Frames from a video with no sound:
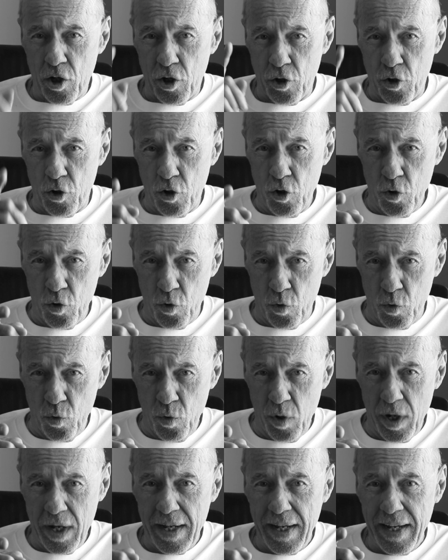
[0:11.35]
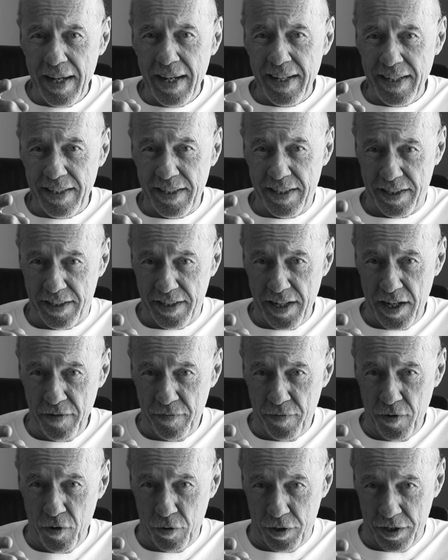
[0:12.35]
You stay
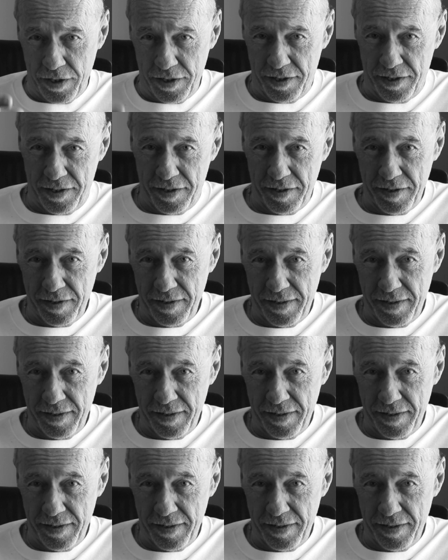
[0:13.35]
focused.